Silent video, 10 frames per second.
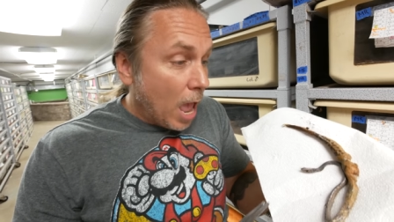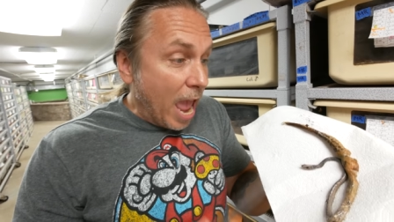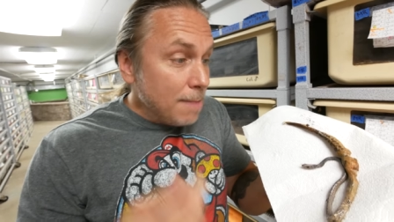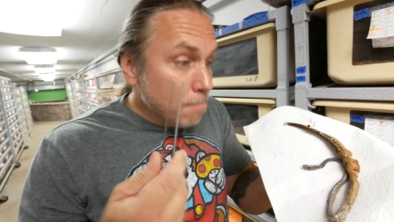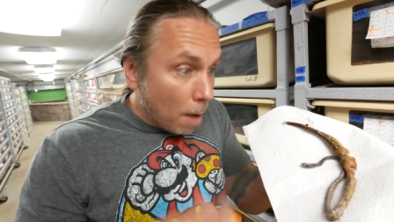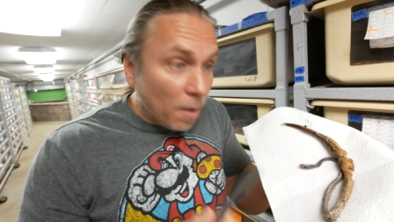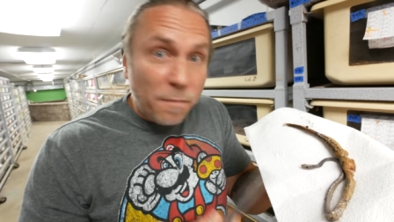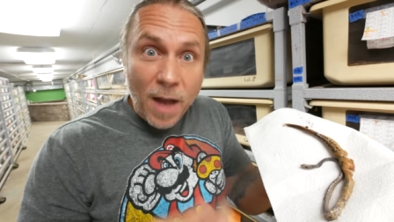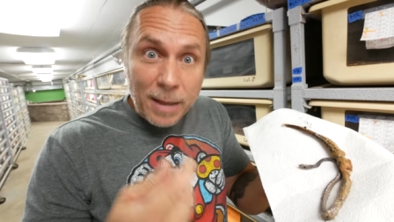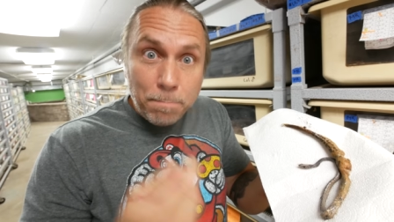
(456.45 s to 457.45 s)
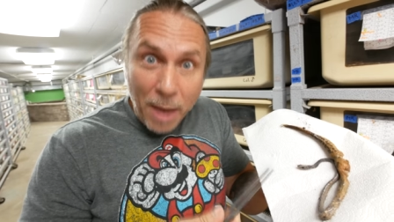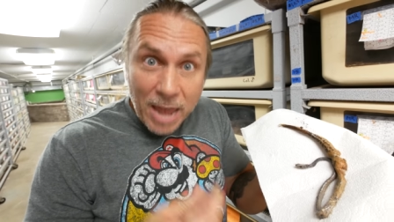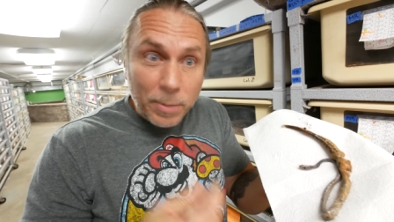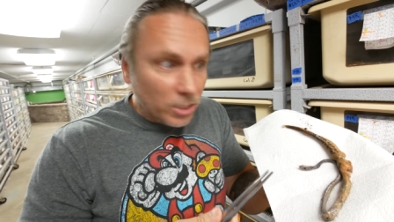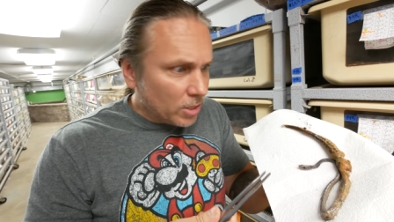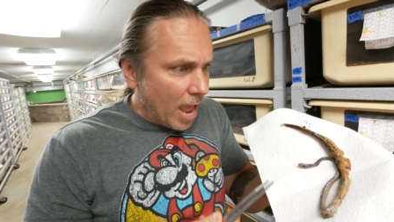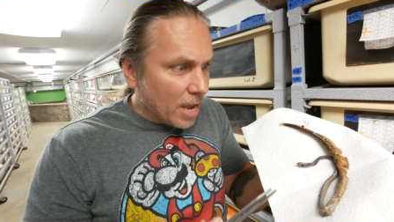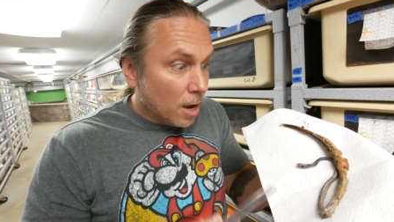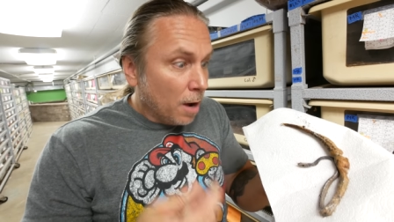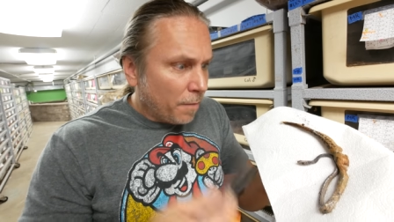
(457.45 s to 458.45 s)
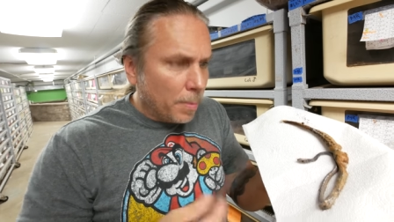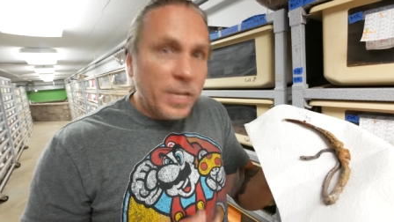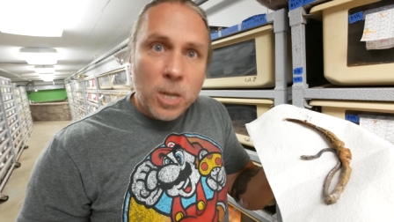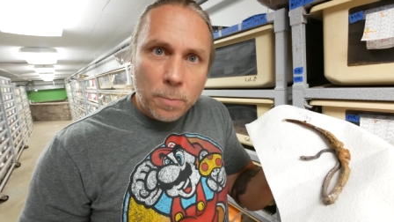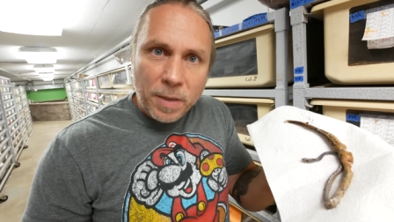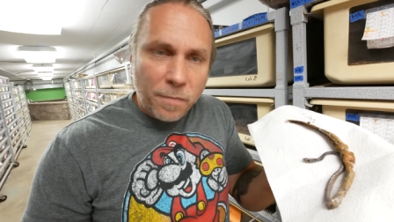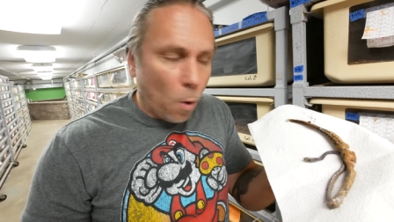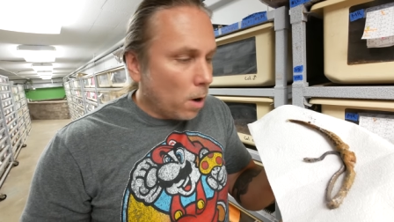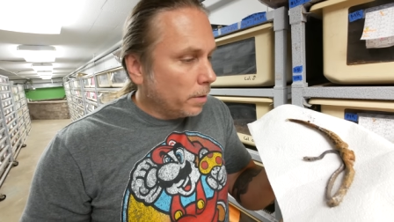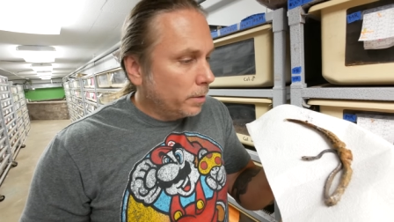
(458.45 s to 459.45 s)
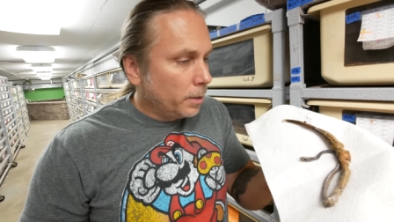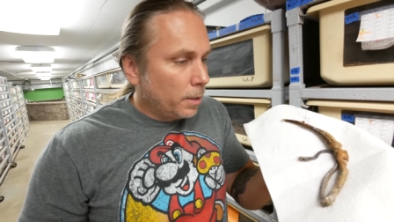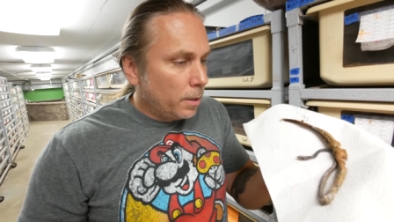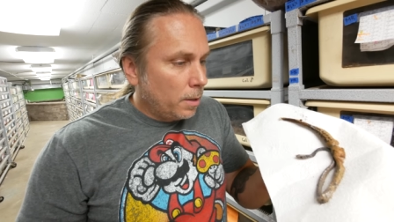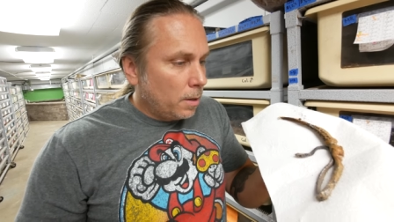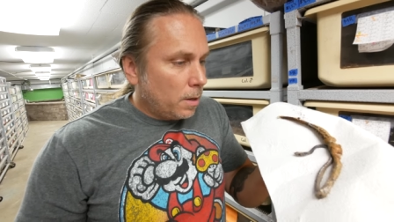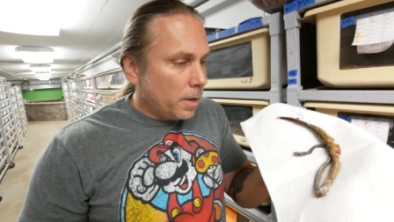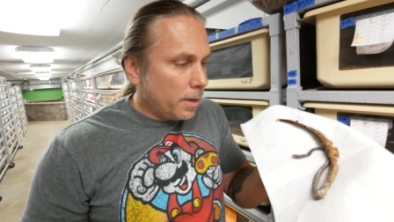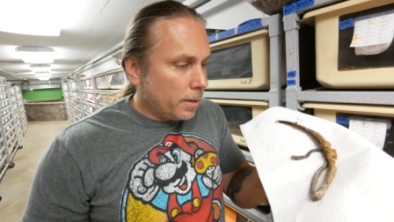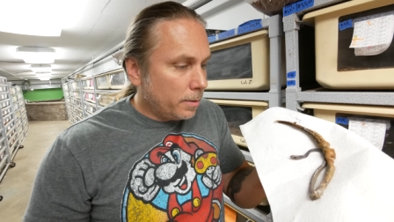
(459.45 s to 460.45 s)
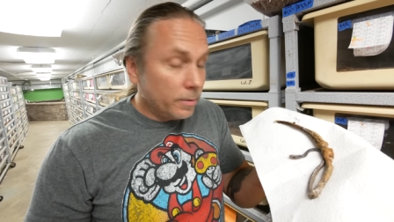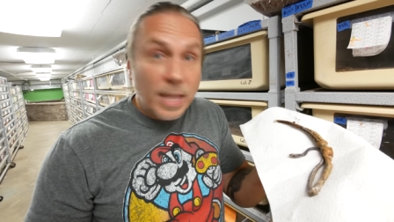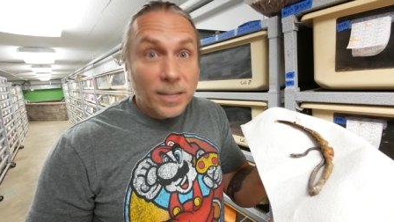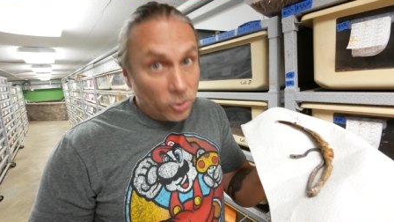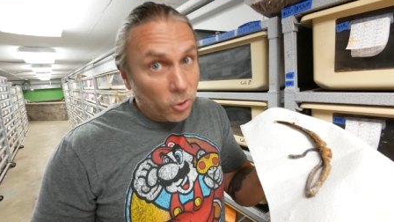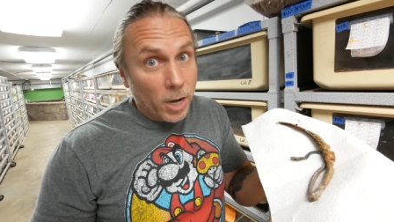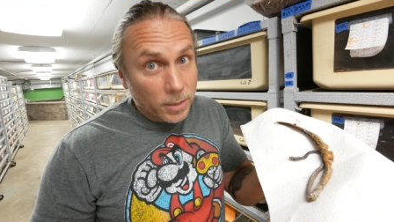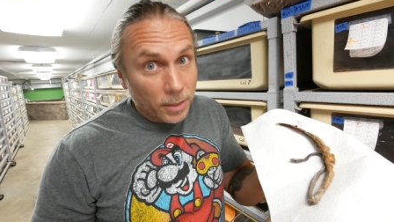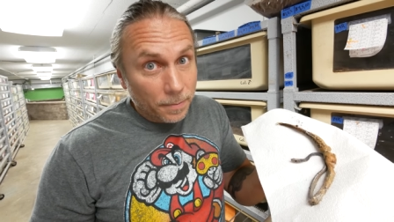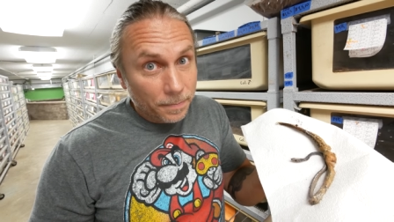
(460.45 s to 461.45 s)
a mummified baby snake from the year before. That's crazy.